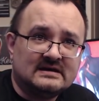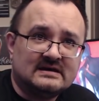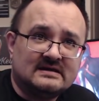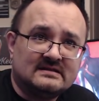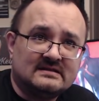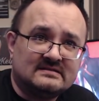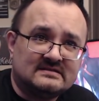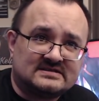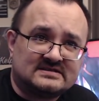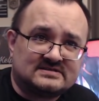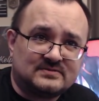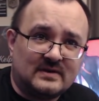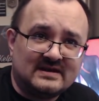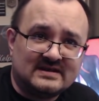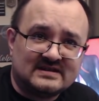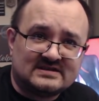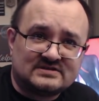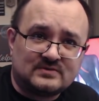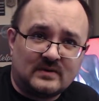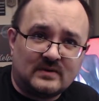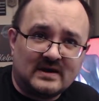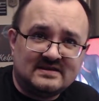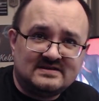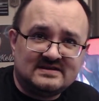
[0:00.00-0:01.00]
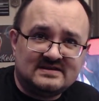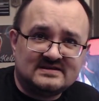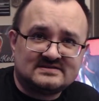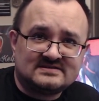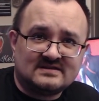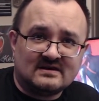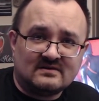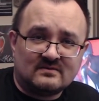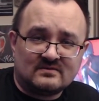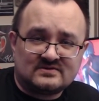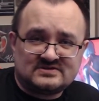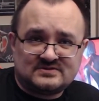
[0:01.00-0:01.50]
The 2020 is
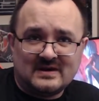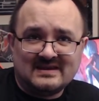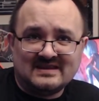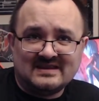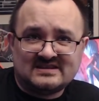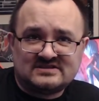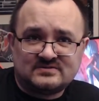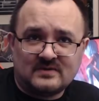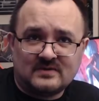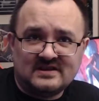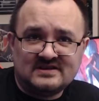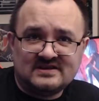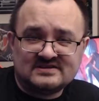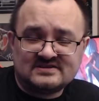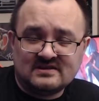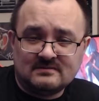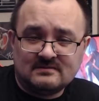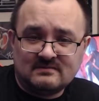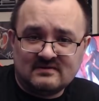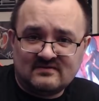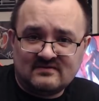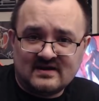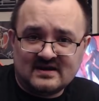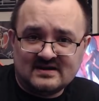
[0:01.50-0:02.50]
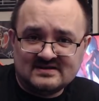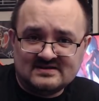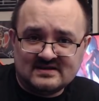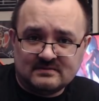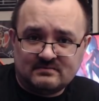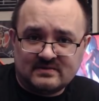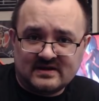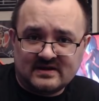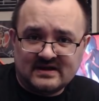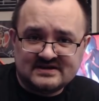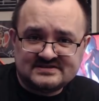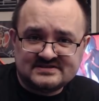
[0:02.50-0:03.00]
going to be very
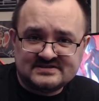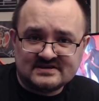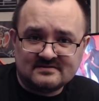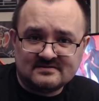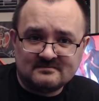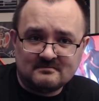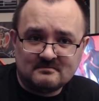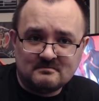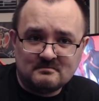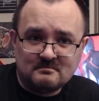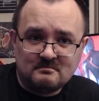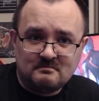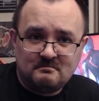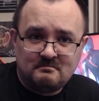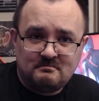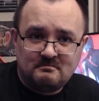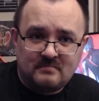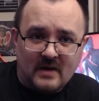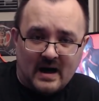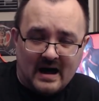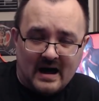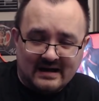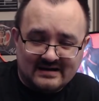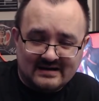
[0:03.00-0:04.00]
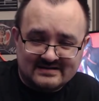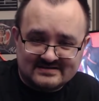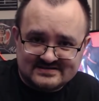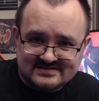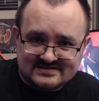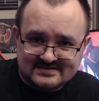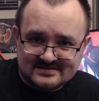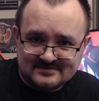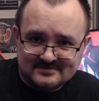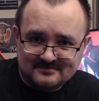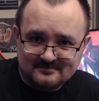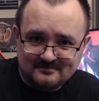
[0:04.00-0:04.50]
depressing,
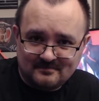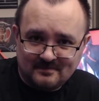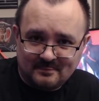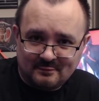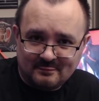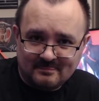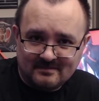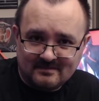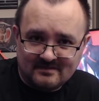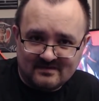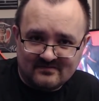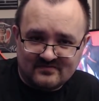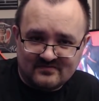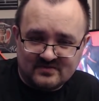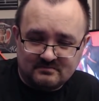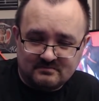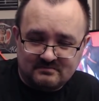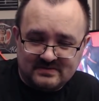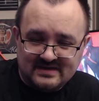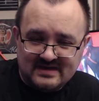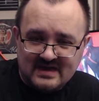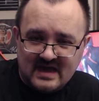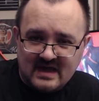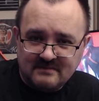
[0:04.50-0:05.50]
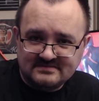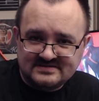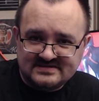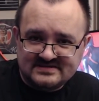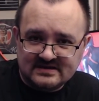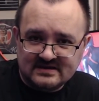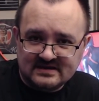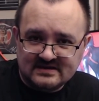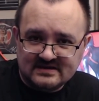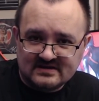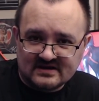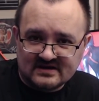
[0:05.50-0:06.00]
but if the
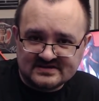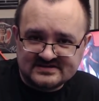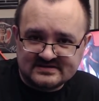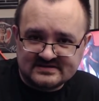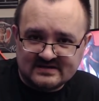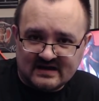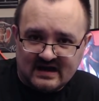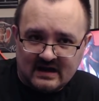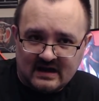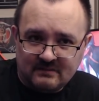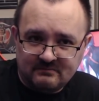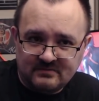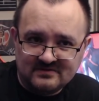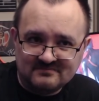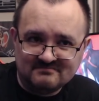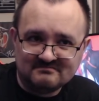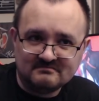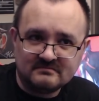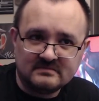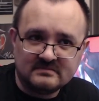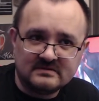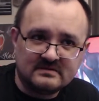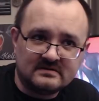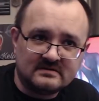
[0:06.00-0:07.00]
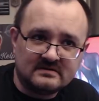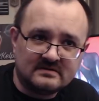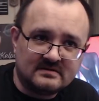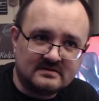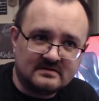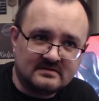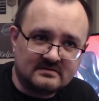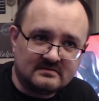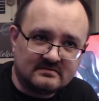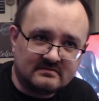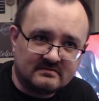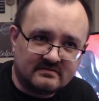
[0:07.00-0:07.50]
PMTA doesn't happen,
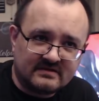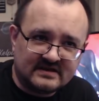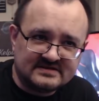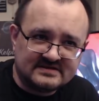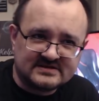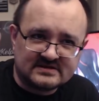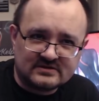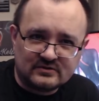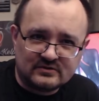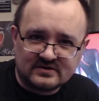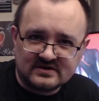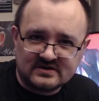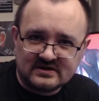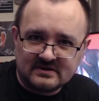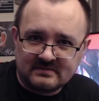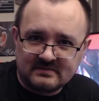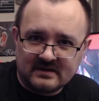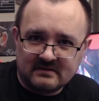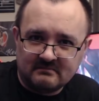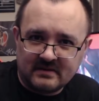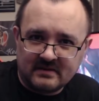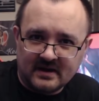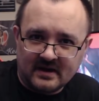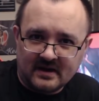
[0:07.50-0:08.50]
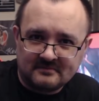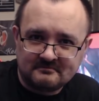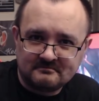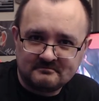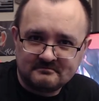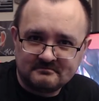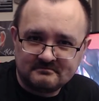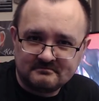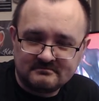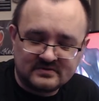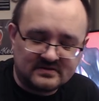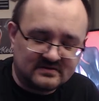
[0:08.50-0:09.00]
things are looking a bit better,
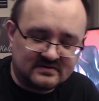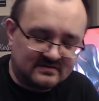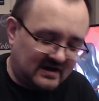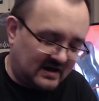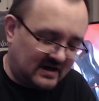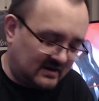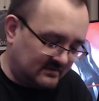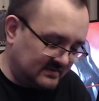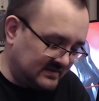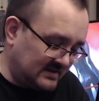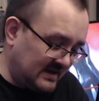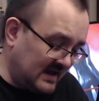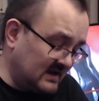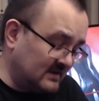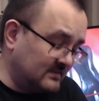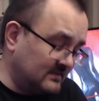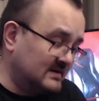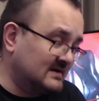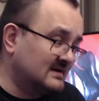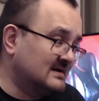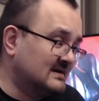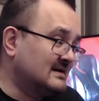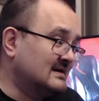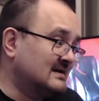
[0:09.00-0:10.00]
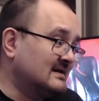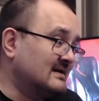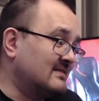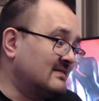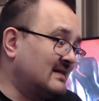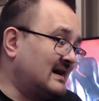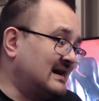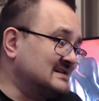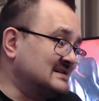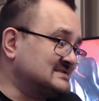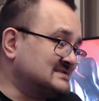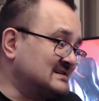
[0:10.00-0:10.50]
put it that way. Anyway,
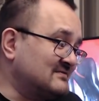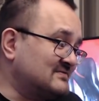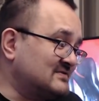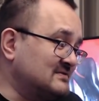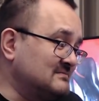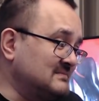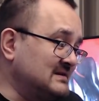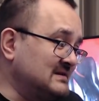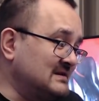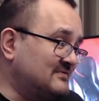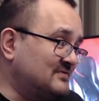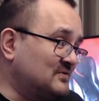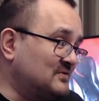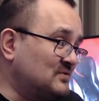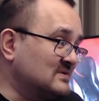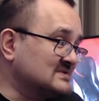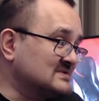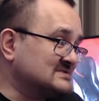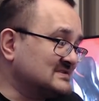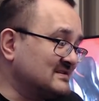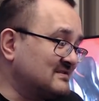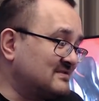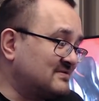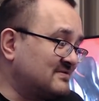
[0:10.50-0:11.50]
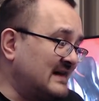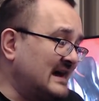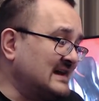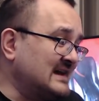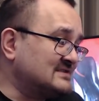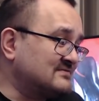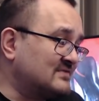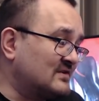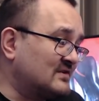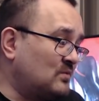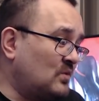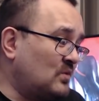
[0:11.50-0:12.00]
that is it from me, folks.
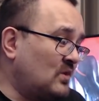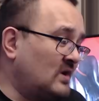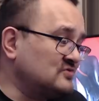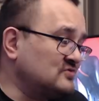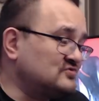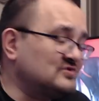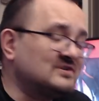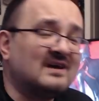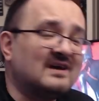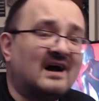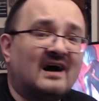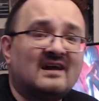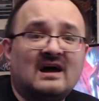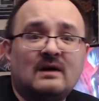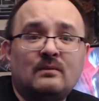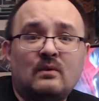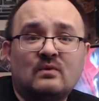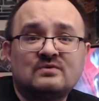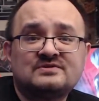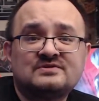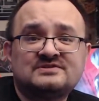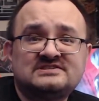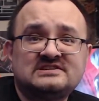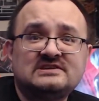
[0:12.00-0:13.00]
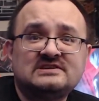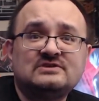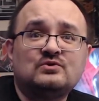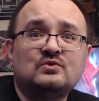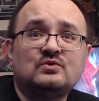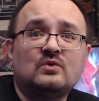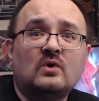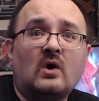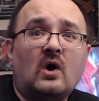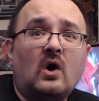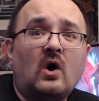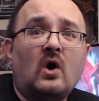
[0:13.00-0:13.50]
Thanks for watching, and I will see
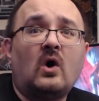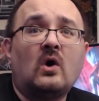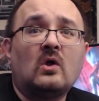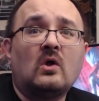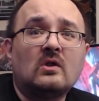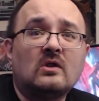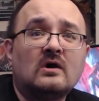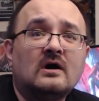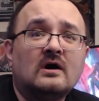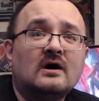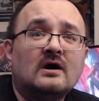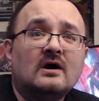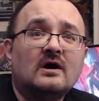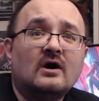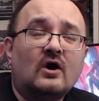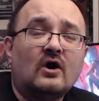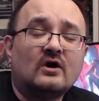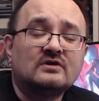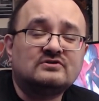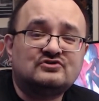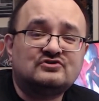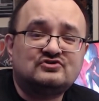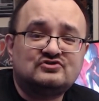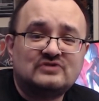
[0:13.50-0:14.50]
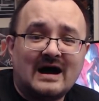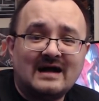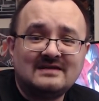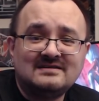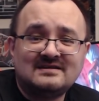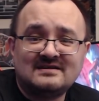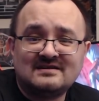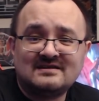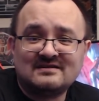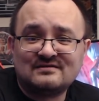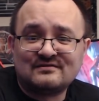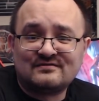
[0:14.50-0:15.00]
you all on
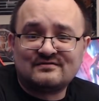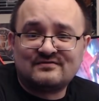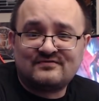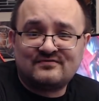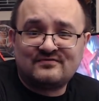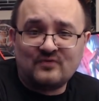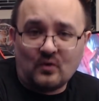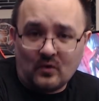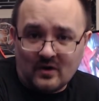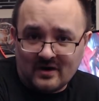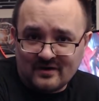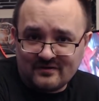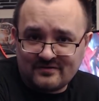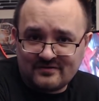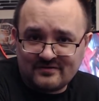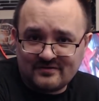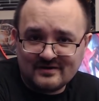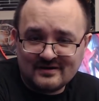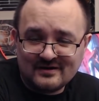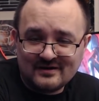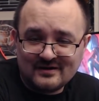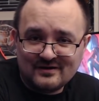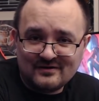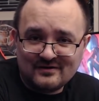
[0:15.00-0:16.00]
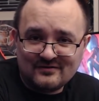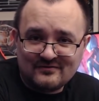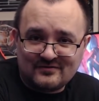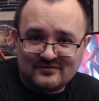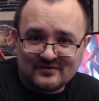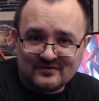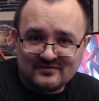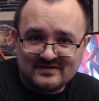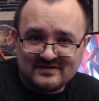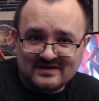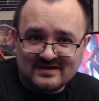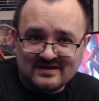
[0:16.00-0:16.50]
January the 4th
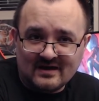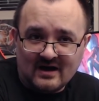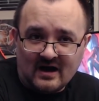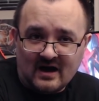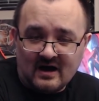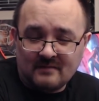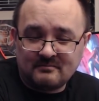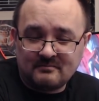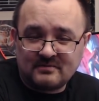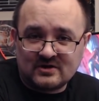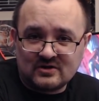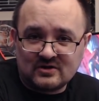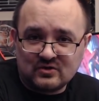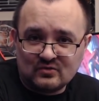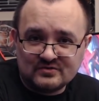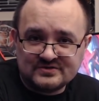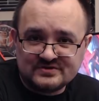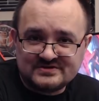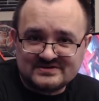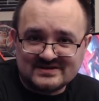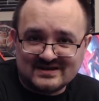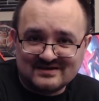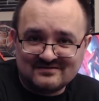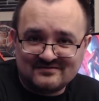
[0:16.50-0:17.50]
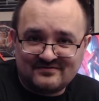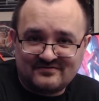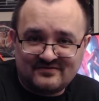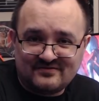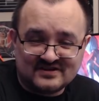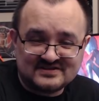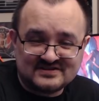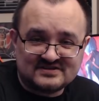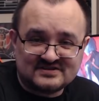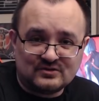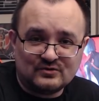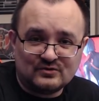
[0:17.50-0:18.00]
for the up-close and
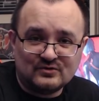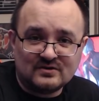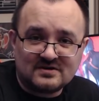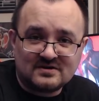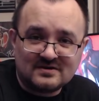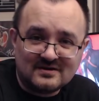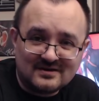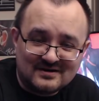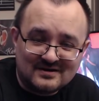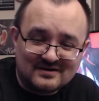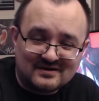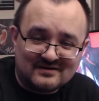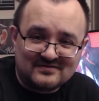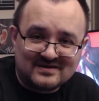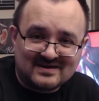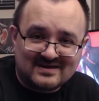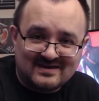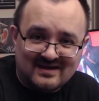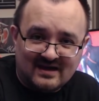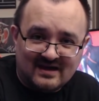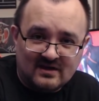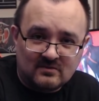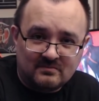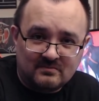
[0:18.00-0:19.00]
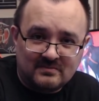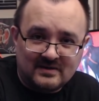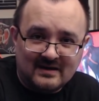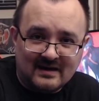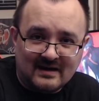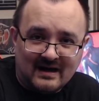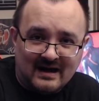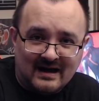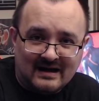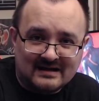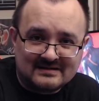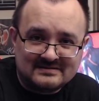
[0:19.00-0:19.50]
first look of the Kelpie
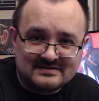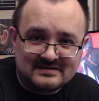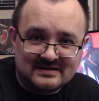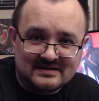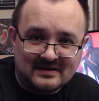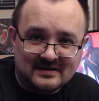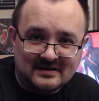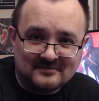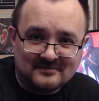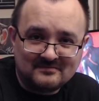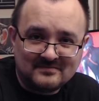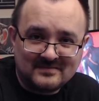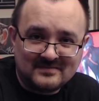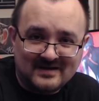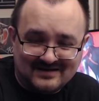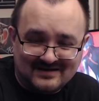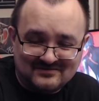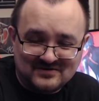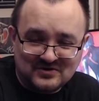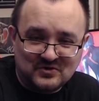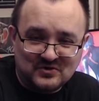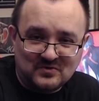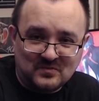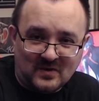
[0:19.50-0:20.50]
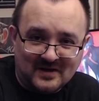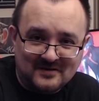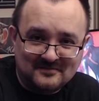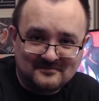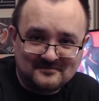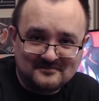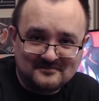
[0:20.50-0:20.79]
RDA. Have a good one.